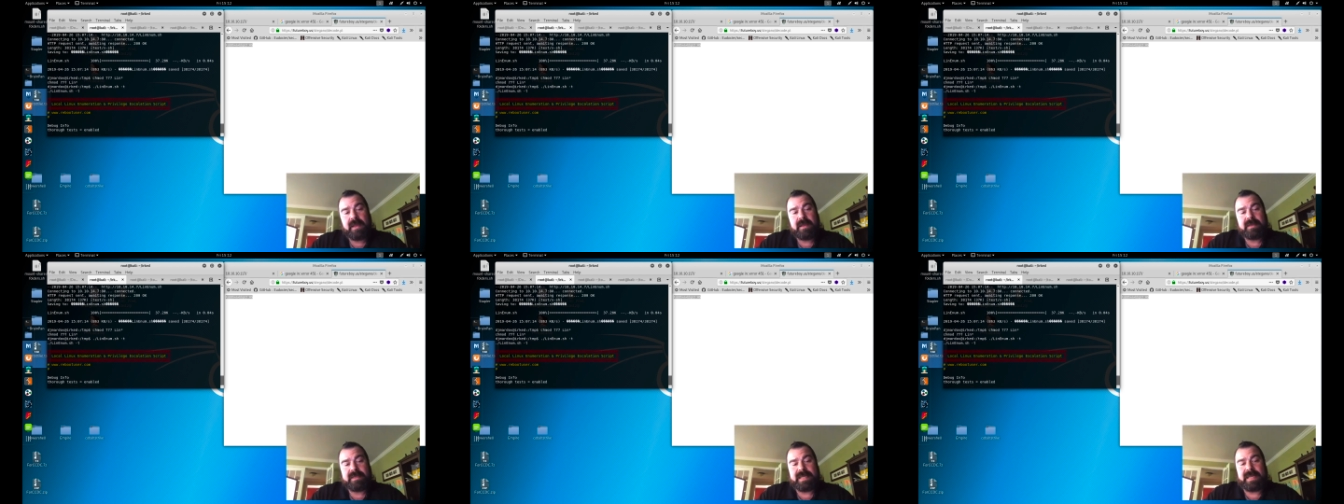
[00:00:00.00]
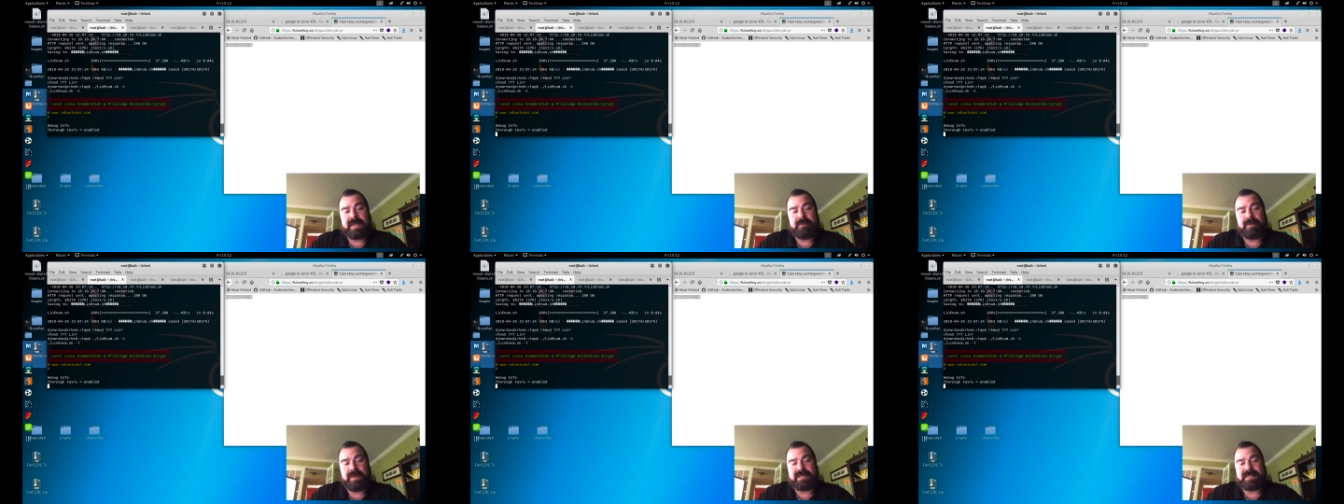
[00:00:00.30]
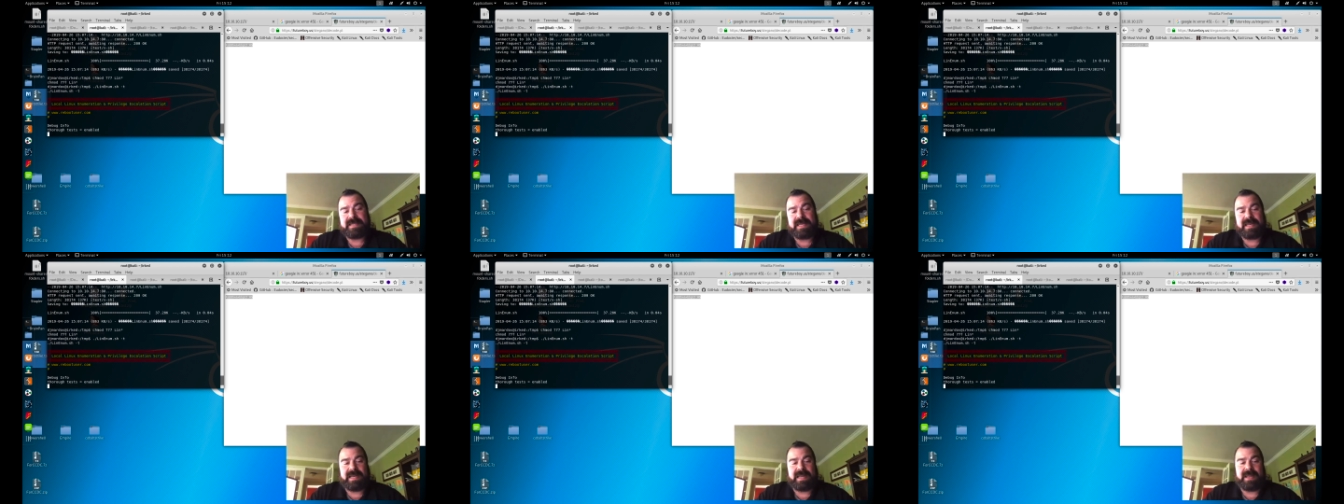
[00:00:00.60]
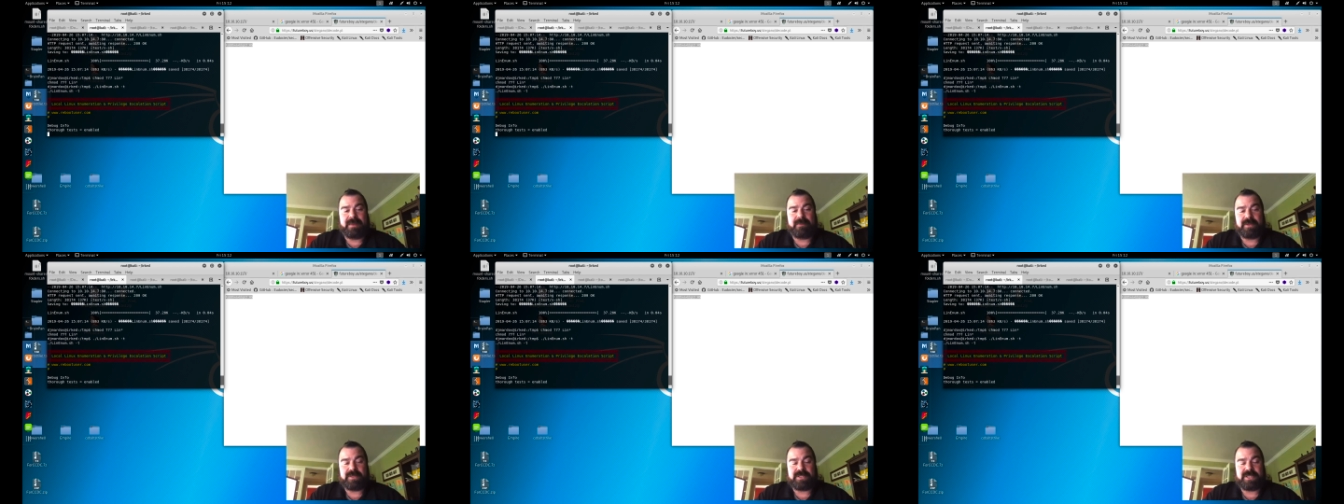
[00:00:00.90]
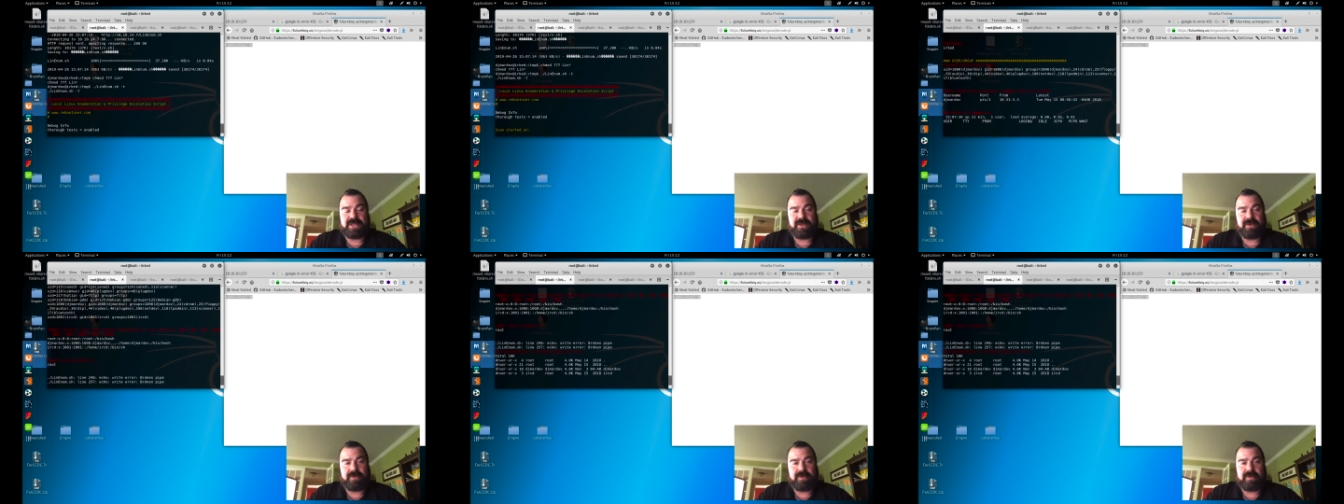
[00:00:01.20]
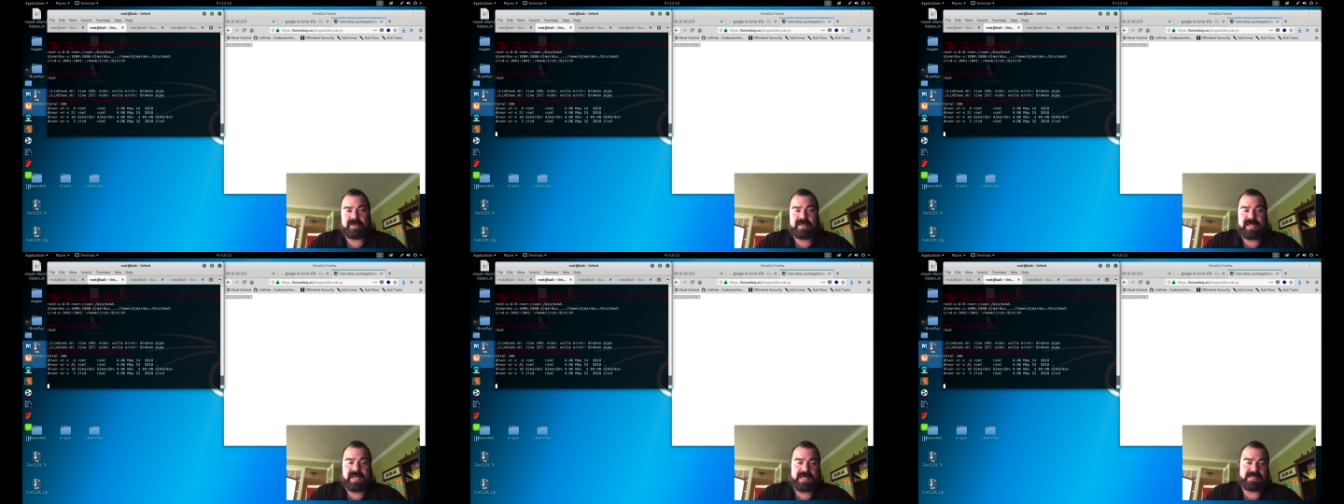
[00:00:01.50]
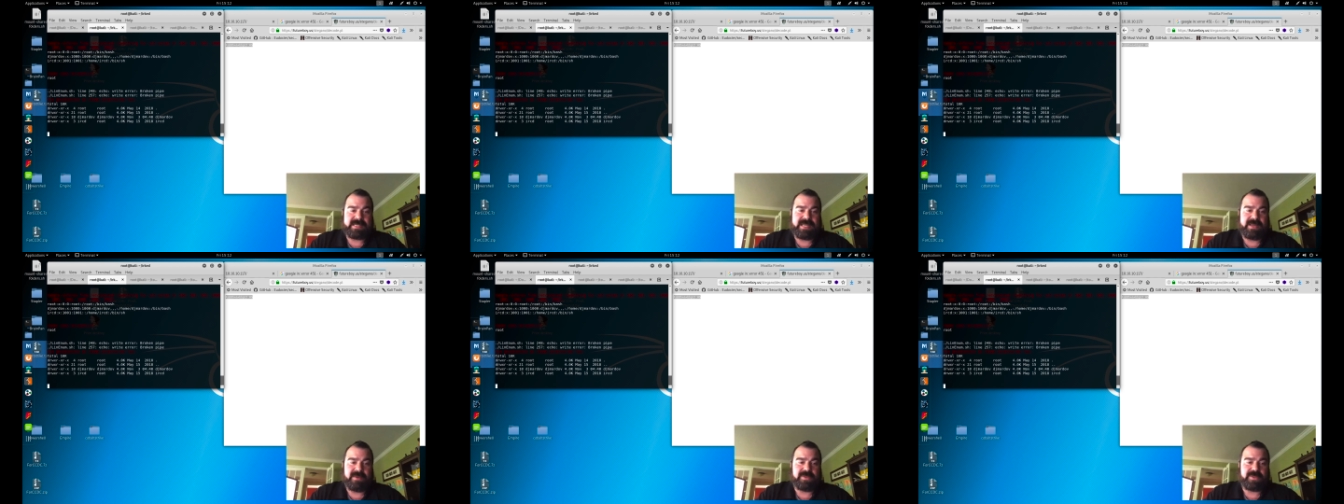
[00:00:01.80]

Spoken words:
T basically enables thorough testing,